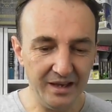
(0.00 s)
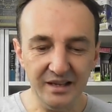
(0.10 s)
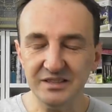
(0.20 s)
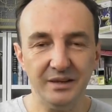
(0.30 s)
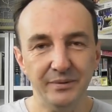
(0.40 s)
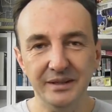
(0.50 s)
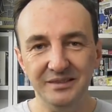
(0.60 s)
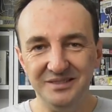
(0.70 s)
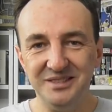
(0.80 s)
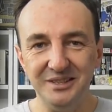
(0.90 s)

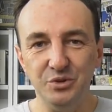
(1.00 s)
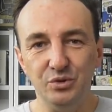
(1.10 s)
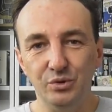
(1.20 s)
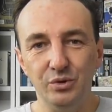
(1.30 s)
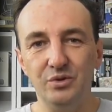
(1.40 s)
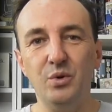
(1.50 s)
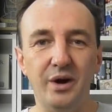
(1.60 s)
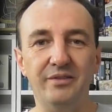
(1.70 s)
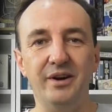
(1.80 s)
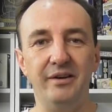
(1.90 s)
something didn't look
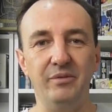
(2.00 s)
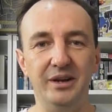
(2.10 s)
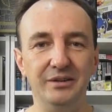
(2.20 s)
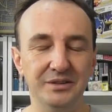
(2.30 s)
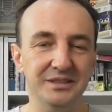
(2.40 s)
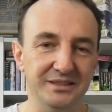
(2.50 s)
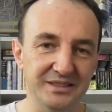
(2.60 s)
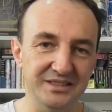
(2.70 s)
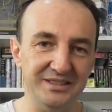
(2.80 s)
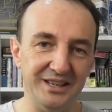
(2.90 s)
quite right when I looked at
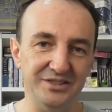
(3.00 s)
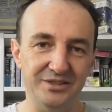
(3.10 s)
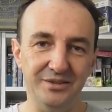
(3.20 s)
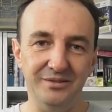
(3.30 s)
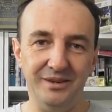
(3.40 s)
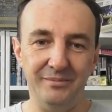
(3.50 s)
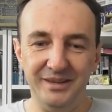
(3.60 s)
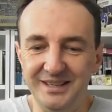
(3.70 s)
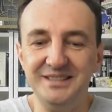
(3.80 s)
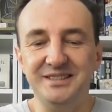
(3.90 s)
this statue. I
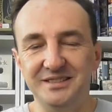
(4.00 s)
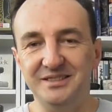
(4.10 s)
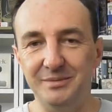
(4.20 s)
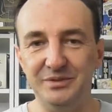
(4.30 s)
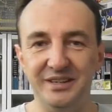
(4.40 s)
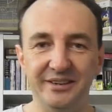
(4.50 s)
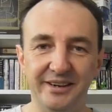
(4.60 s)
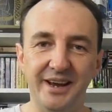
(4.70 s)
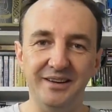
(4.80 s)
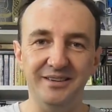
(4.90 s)
mean, yes, it's
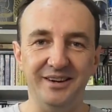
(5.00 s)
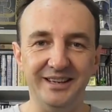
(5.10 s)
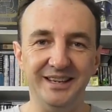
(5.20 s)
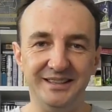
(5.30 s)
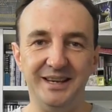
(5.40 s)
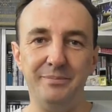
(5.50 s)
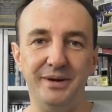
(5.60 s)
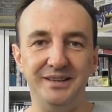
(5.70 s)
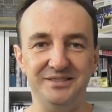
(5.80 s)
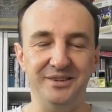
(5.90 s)
deteriorated. I get that
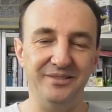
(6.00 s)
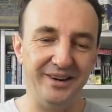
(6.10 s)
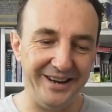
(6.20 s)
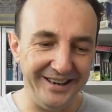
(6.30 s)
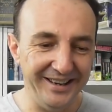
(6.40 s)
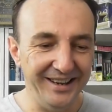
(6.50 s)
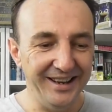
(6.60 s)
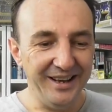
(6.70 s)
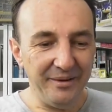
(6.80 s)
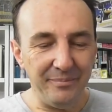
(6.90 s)
part's not right,
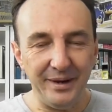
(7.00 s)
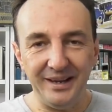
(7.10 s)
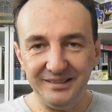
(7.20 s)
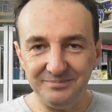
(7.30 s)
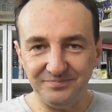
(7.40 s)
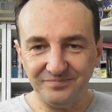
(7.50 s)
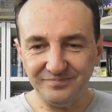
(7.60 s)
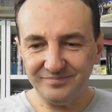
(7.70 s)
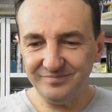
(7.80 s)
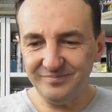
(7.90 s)
but
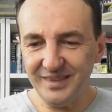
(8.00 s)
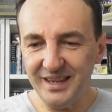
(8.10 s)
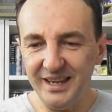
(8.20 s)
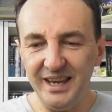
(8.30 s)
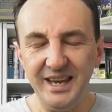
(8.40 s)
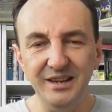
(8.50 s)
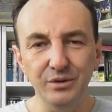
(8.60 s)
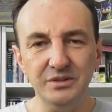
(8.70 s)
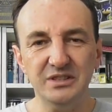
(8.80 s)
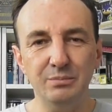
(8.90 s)
he
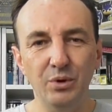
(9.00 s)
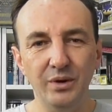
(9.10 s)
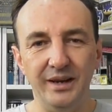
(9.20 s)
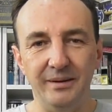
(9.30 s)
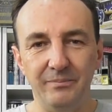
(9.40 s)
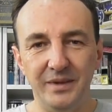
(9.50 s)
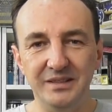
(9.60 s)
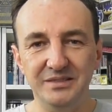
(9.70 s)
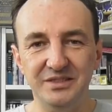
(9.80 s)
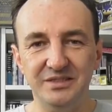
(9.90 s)
looked smaller,
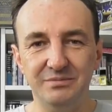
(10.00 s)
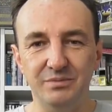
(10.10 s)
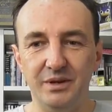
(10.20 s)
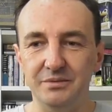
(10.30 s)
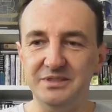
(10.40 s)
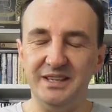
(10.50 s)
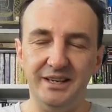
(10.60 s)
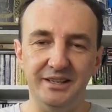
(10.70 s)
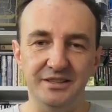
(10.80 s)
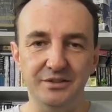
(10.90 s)
and well,
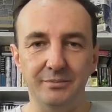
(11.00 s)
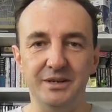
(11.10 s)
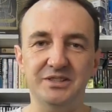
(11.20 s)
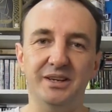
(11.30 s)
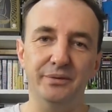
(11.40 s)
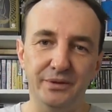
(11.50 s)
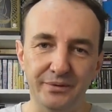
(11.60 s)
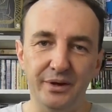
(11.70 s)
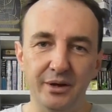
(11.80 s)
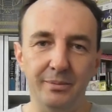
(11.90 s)
Sally, there's not much left of
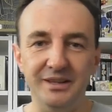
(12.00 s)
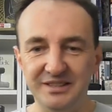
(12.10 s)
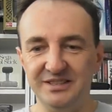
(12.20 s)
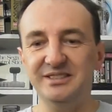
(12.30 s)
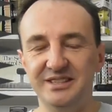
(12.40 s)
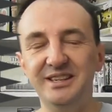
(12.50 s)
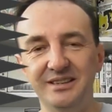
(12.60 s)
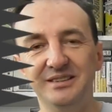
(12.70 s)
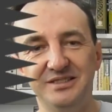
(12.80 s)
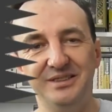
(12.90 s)
her, but
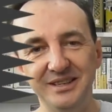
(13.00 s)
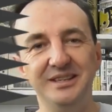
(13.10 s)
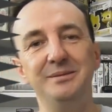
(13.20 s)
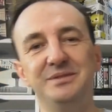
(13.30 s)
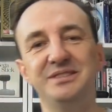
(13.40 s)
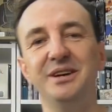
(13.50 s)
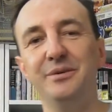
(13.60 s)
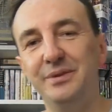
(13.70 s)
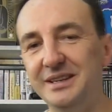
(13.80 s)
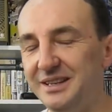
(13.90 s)
Sonic
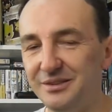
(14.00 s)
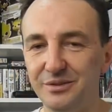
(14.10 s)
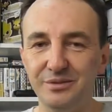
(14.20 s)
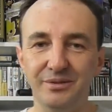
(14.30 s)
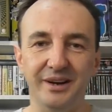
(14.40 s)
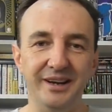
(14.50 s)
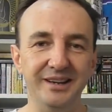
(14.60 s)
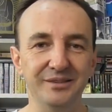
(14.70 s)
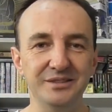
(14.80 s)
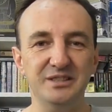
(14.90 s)
himself, he didn't look right.
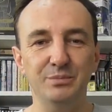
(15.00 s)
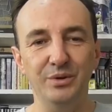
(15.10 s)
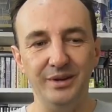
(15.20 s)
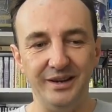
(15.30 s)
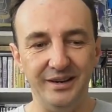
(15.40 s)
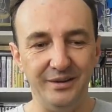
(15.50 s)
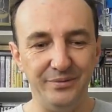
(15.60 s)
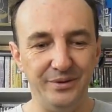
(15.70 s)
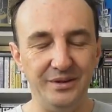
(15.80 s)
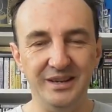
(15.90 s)
He looked smaller, and I
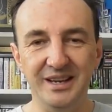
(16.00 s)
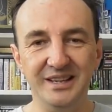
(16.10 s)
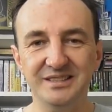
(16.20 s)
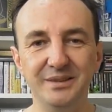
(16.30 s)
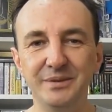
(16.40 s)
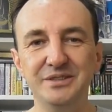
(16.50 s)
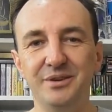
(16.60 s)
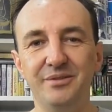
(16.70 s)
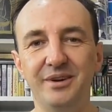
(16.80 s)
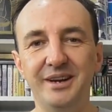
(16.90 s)
thought something's
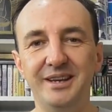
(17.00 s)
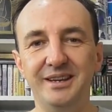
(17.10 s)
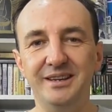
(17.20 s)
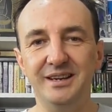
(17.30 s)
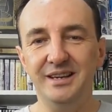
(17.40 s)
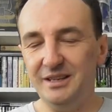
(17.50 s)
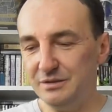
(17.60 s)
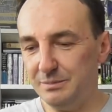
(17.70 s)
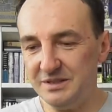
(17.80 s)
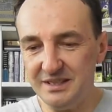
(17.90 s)
not right here. He
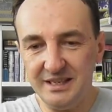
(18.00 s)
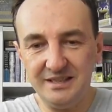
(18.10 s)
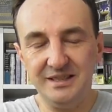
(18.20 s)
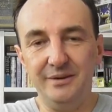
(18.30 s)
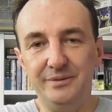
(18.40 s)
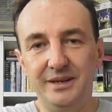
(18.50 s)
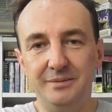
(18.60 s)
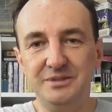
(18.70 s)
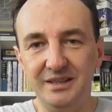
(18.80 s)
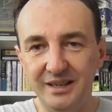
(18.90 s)
was missing his left
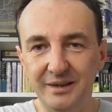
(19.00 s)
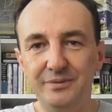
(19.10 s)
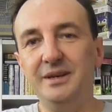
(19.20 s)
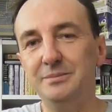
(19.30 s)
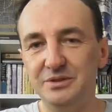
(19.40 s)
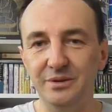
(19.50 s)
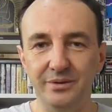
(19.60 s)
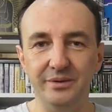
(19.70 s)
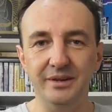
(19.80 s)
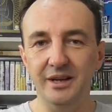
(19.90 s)
arm, so the left arm's
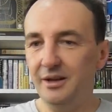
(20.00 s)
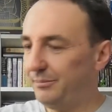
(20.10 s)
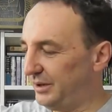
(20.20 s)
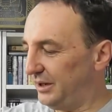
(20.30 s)
gone, but